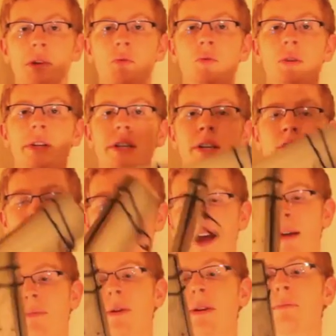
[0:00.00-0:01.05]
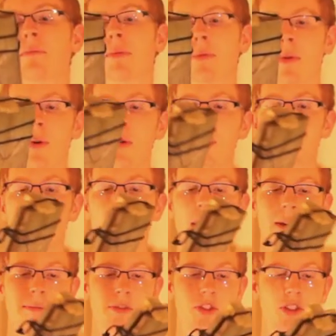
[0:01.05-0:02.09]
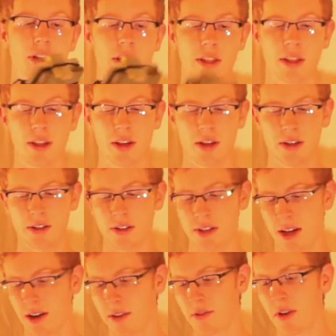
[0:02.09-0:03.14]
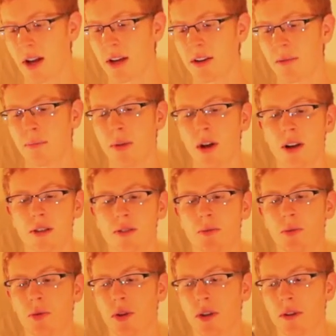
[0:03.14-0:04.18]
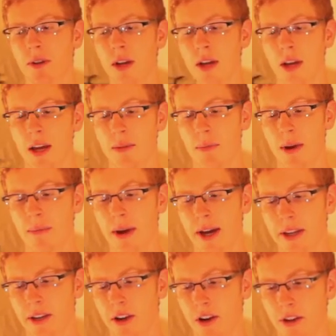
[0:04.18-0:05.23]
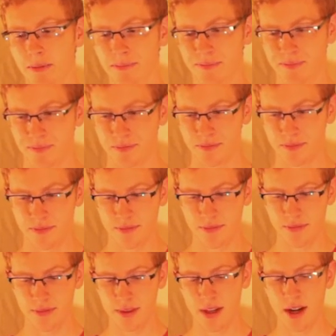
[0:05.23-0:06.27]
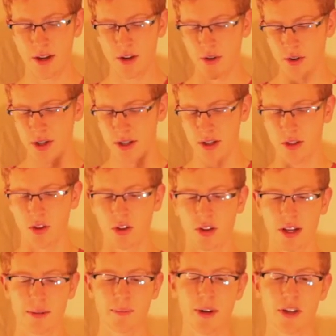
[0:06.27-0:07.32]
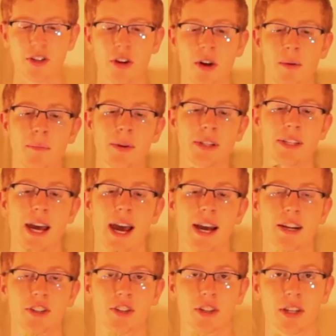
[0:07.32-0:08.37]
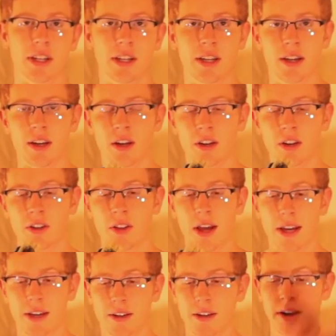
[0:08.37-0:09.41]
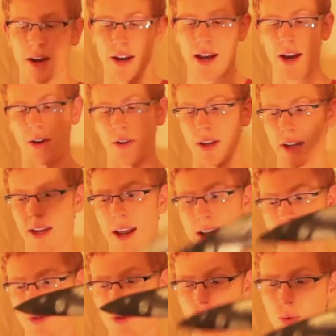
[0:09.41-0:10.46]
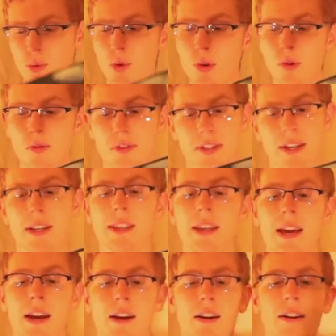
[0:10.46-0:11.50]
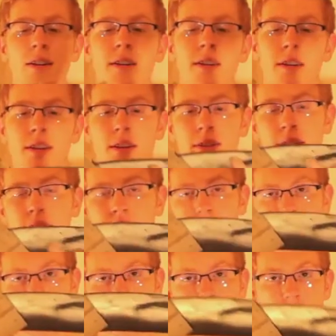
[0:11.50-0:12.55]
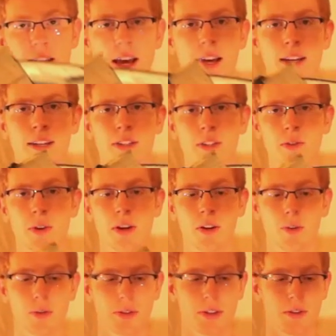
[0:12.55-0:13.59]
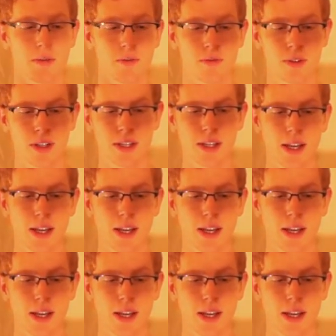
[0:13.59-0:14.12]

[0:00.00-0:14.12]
a really crappy prototype sheath just out of random blocks of wood in my backyard. Now I know it doesn't look like much, but it's actually like cut out. Like it has grooves in there that this can slide into, and it holds it really